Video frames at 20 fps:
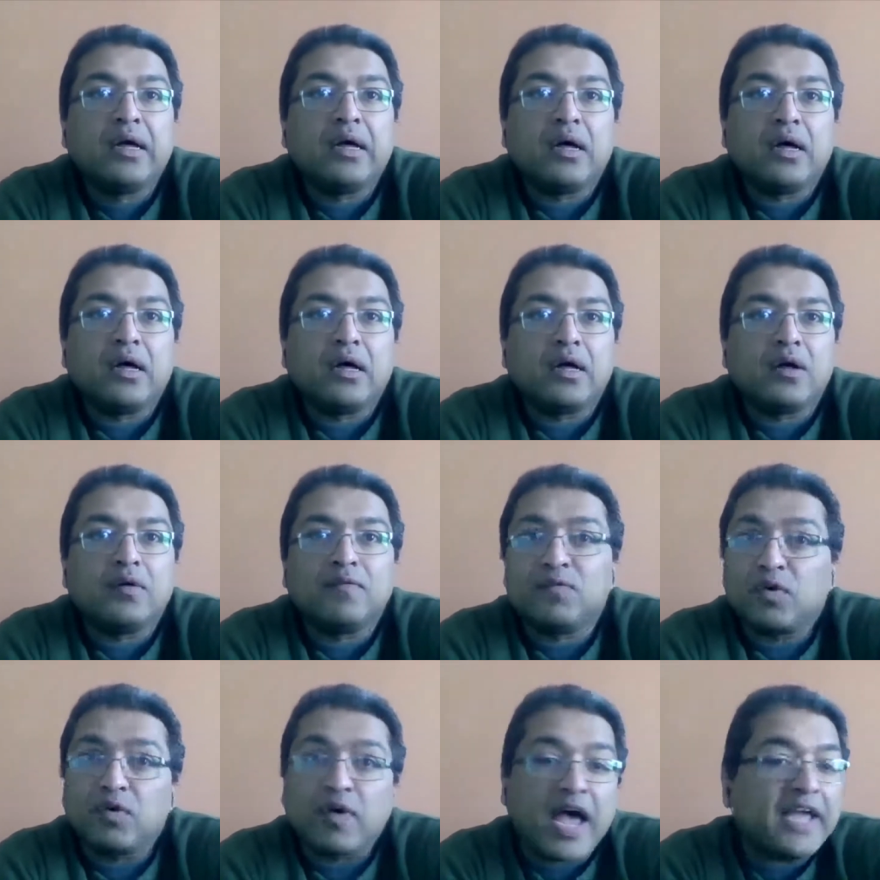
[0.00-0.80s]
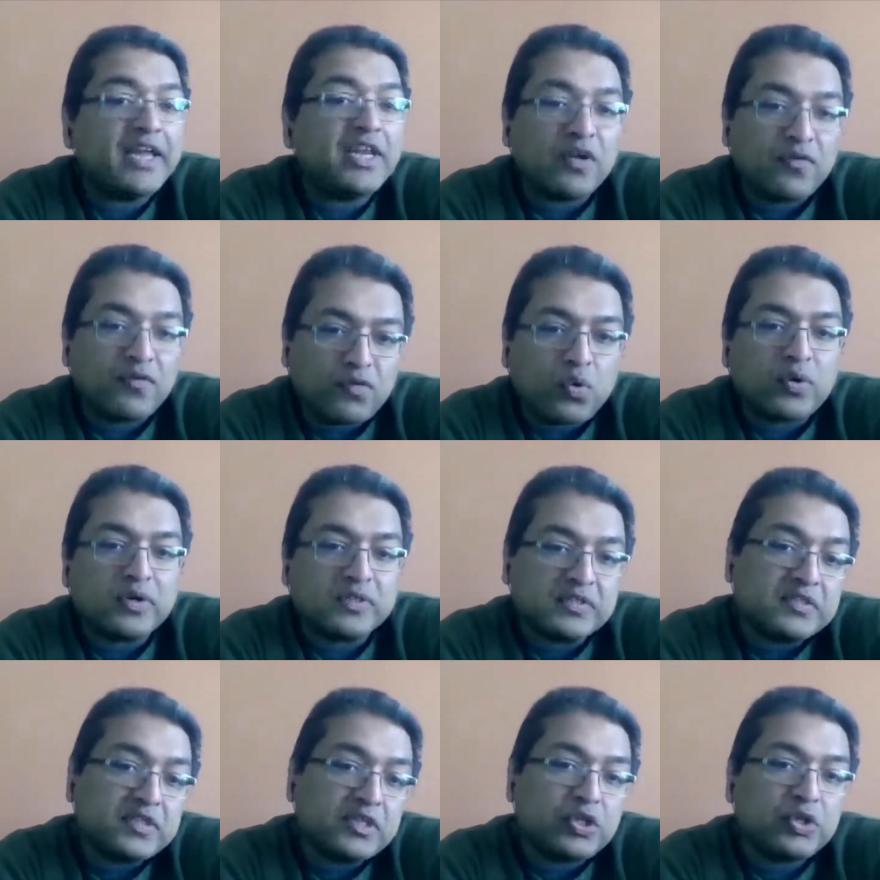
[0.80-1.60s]
uh, a variety of
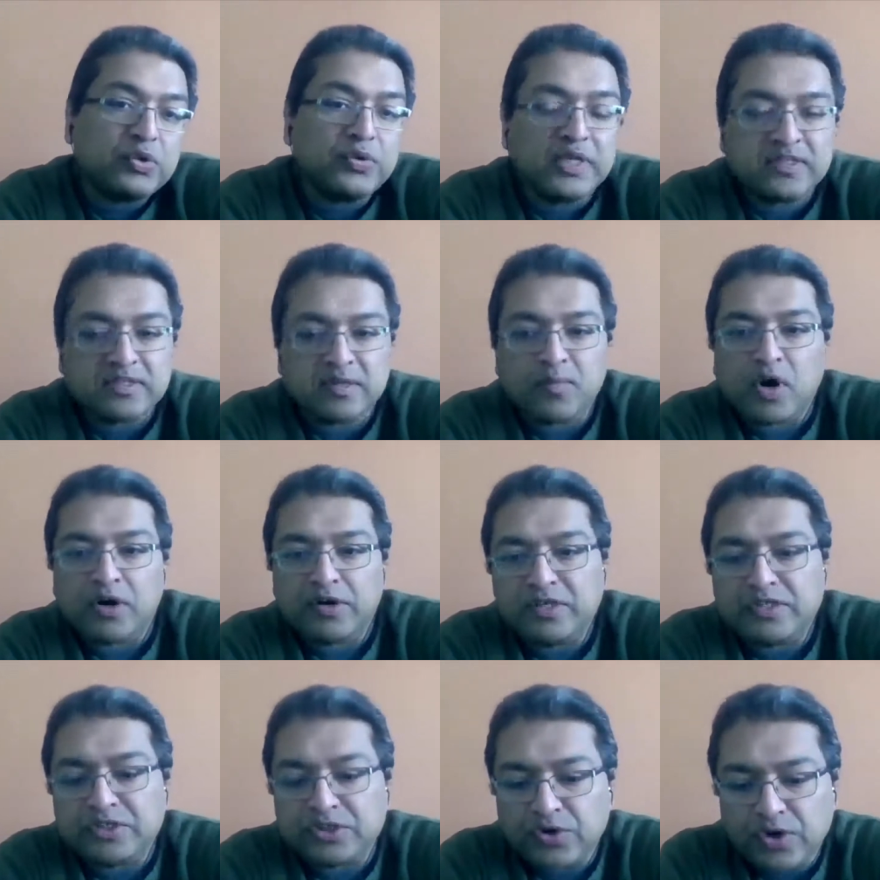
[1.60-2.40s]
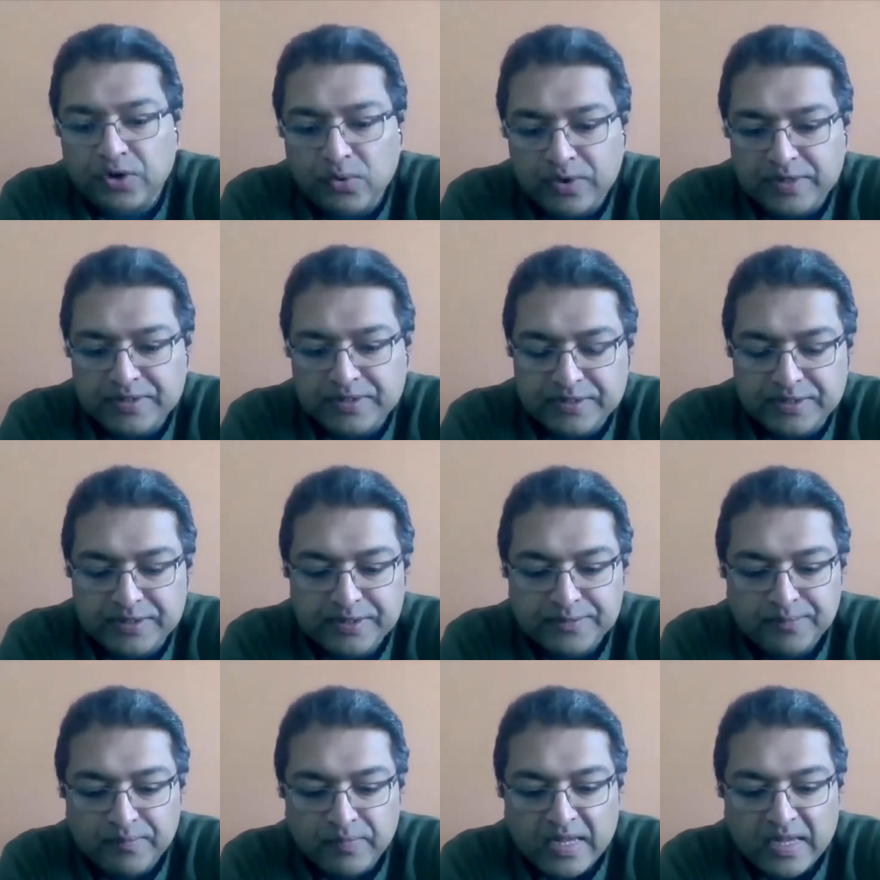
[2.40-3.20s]
courses, including some art history
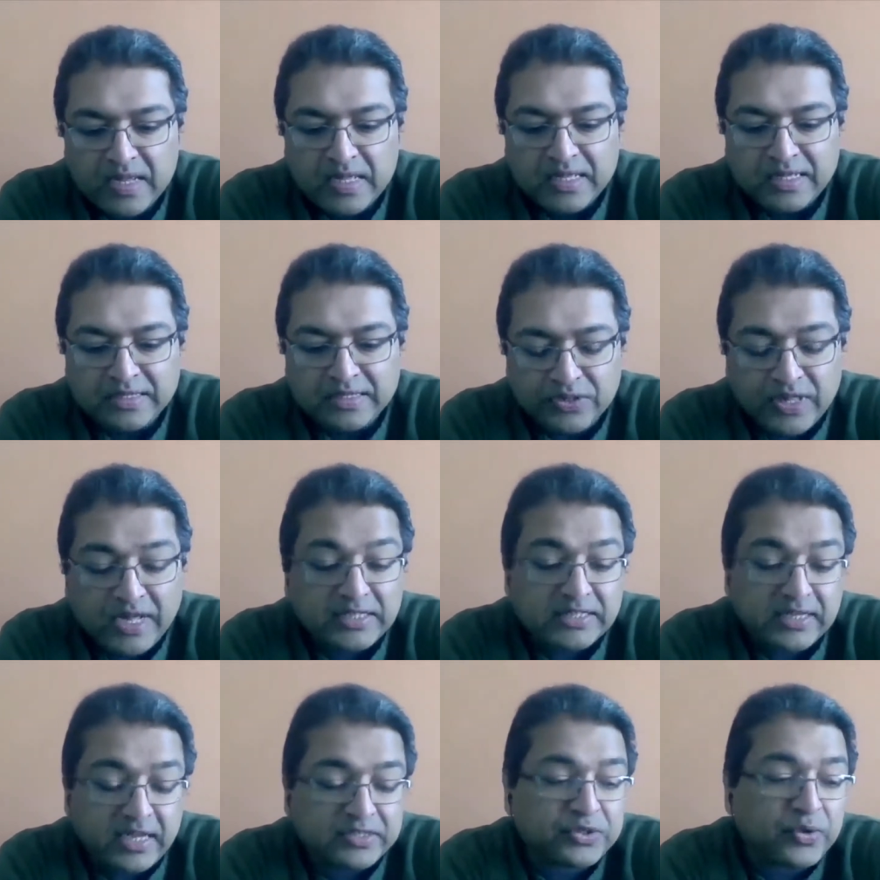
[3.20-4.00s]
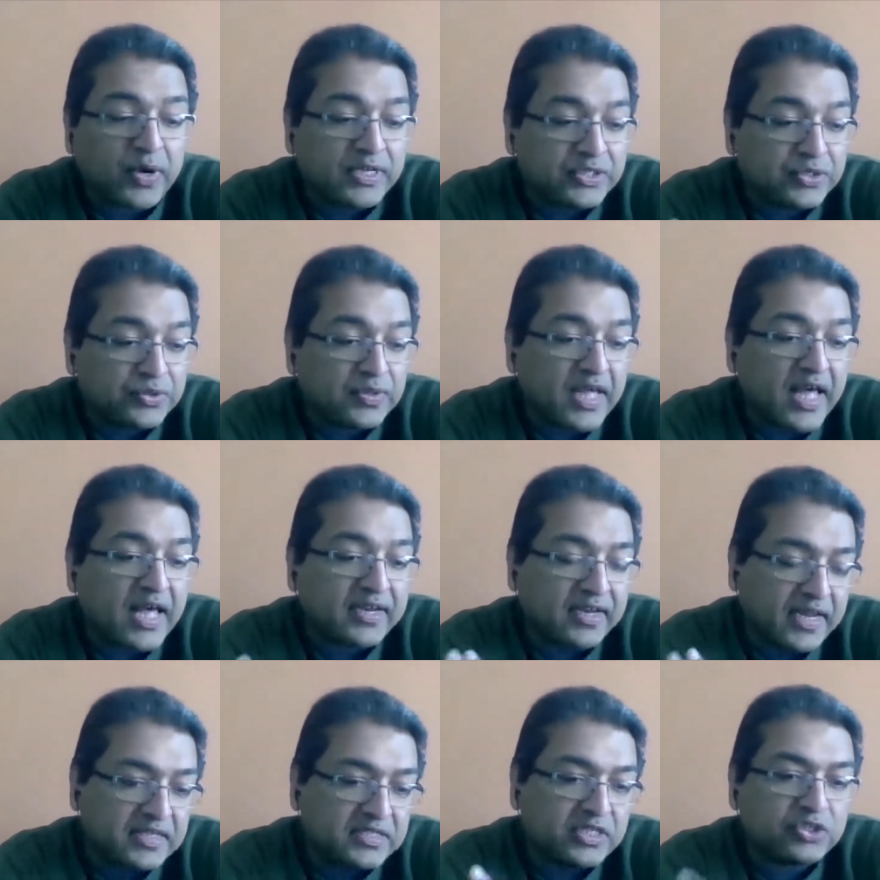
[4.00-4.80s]
courses. So that's so I do
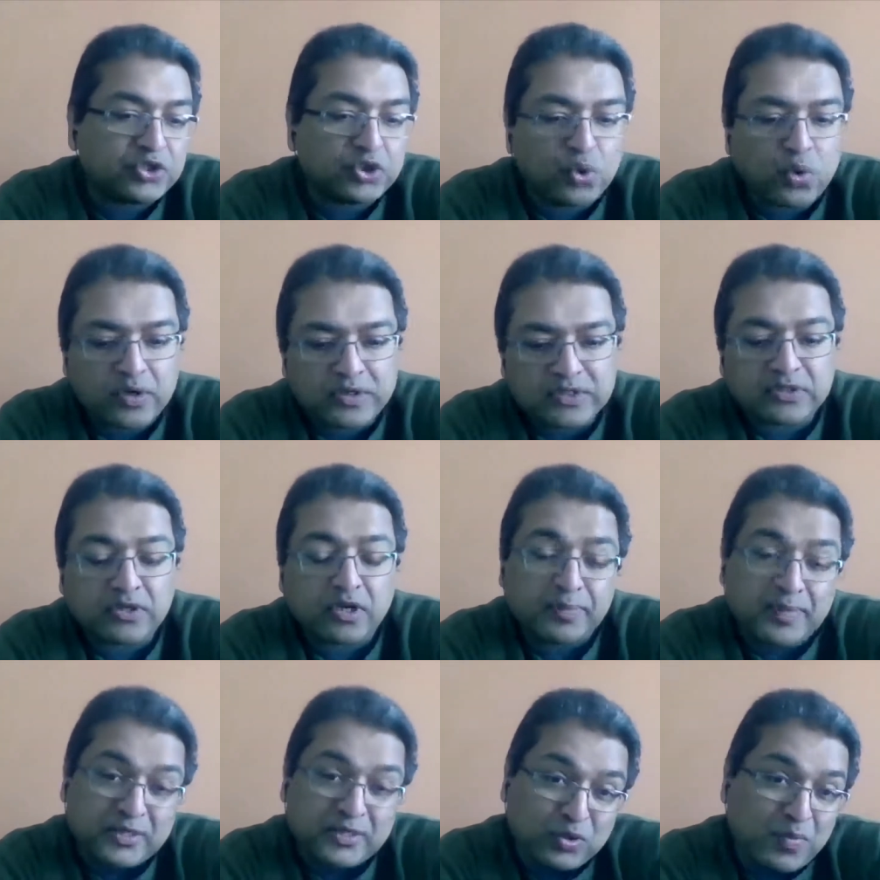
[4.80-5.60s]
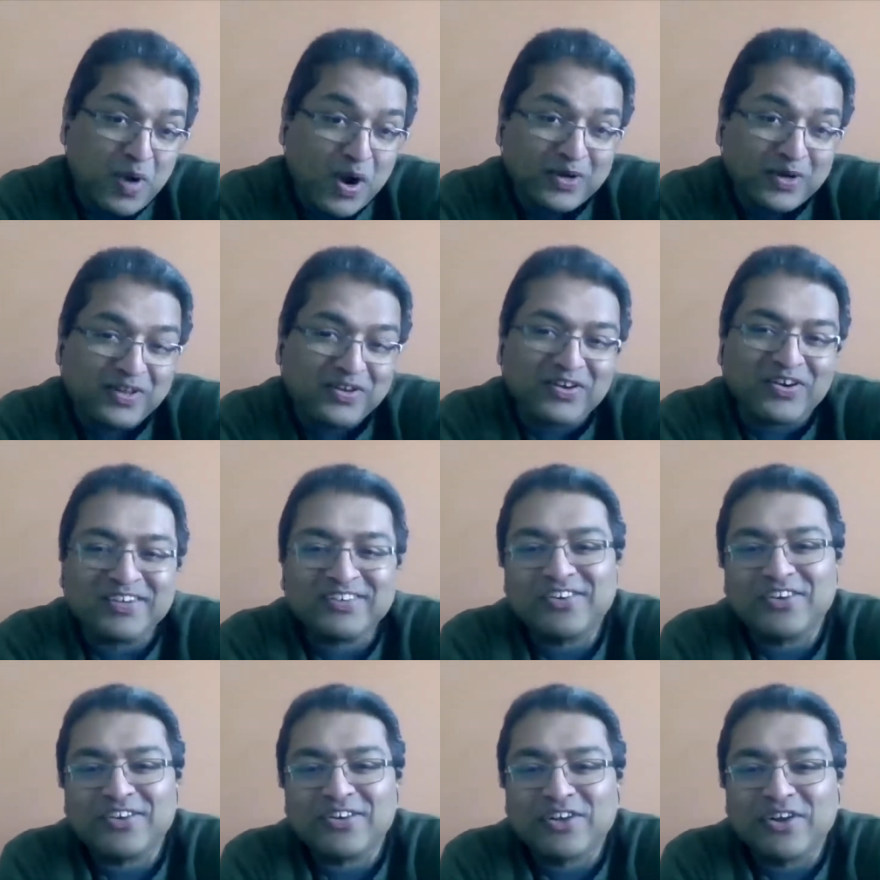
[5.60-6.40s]
that, and I teach courses on Mesoamerican
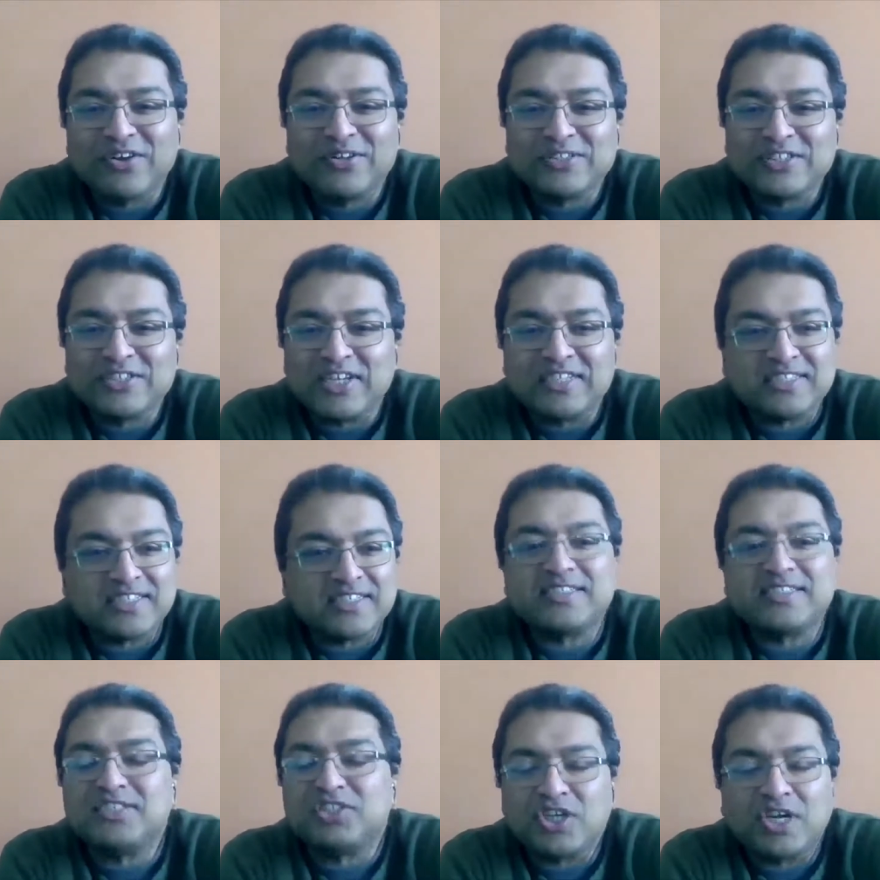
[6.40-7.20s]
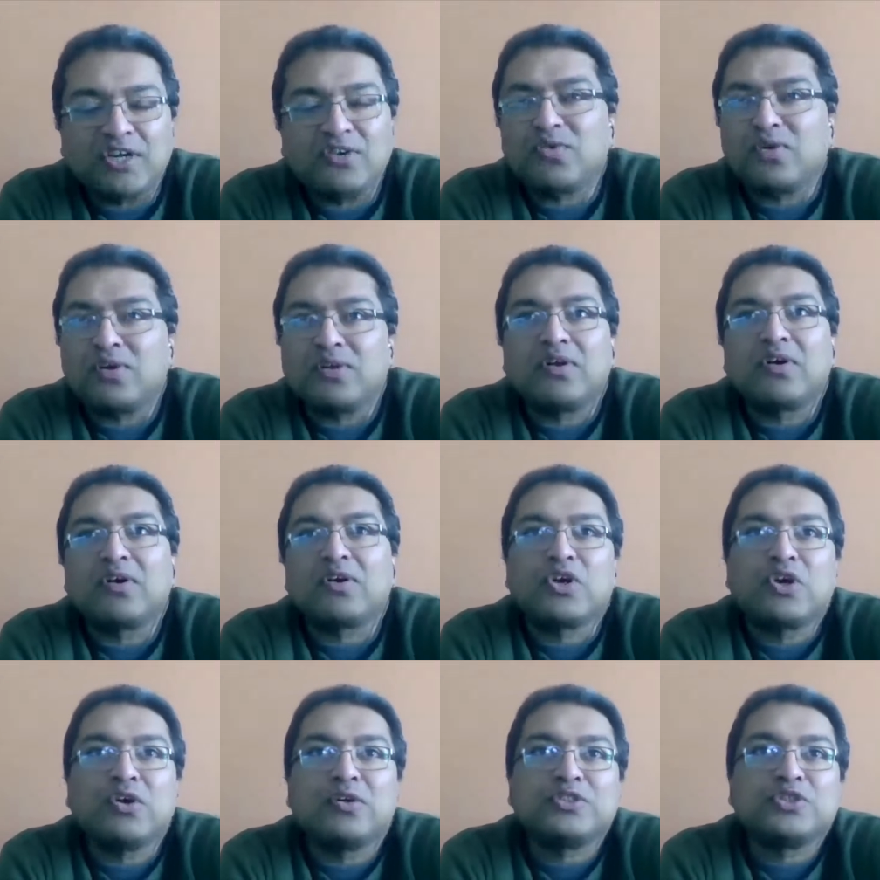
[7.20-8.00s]
art and archaeology, and just general
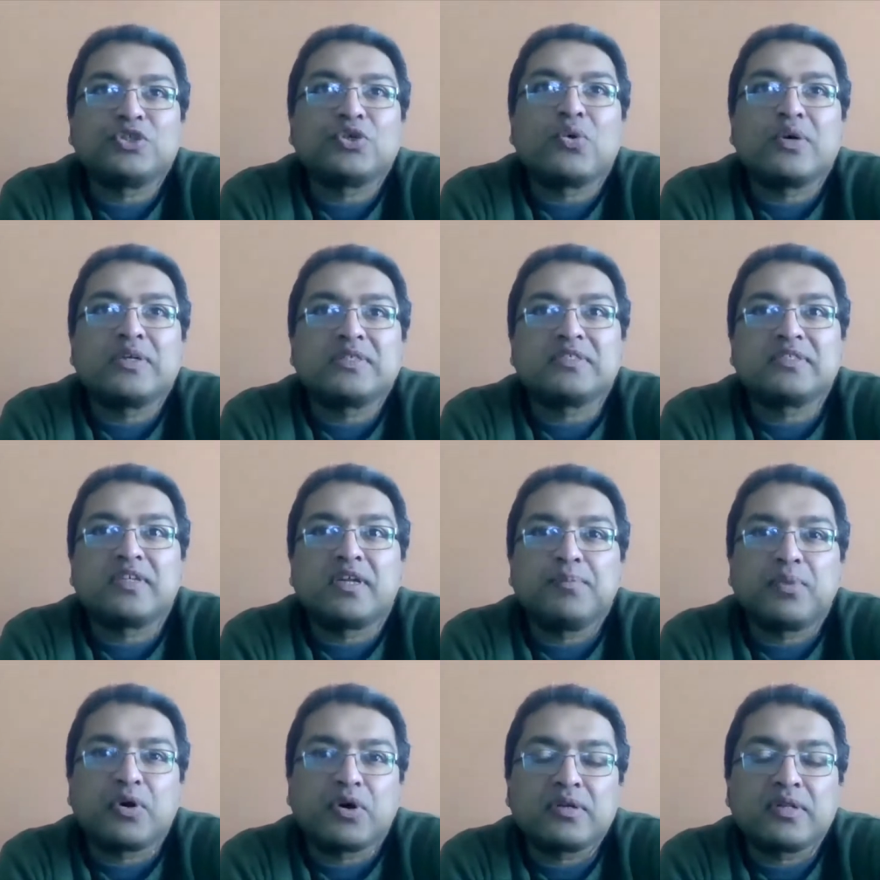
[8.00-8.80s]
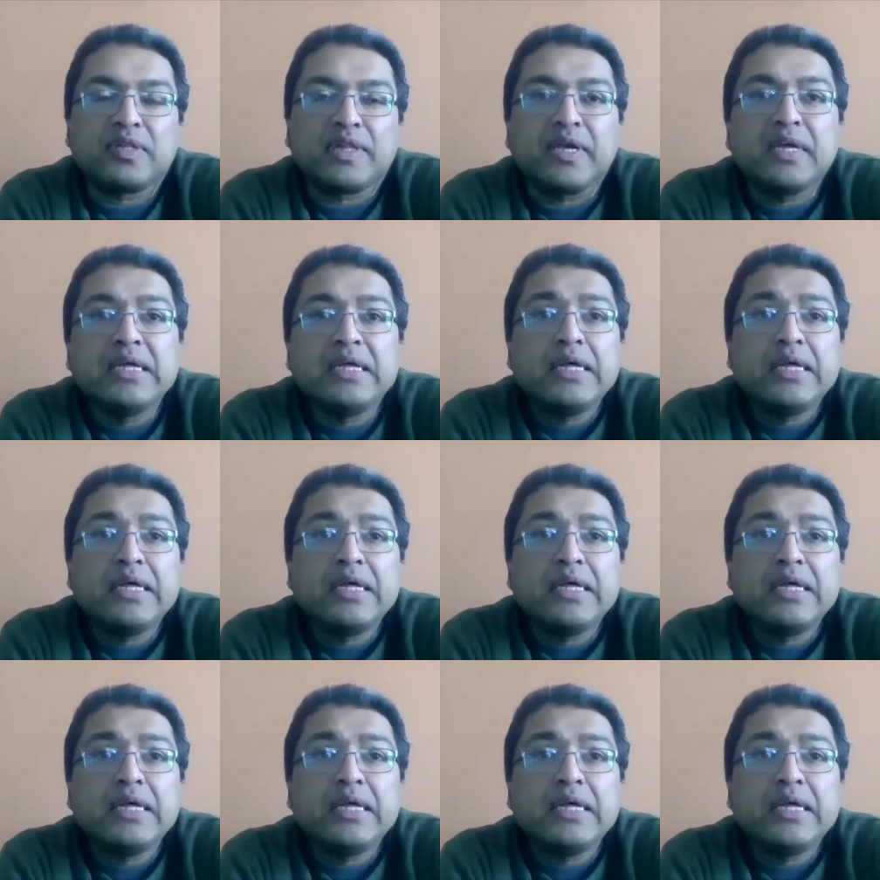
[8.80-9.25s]
archaeology courses at Berklee.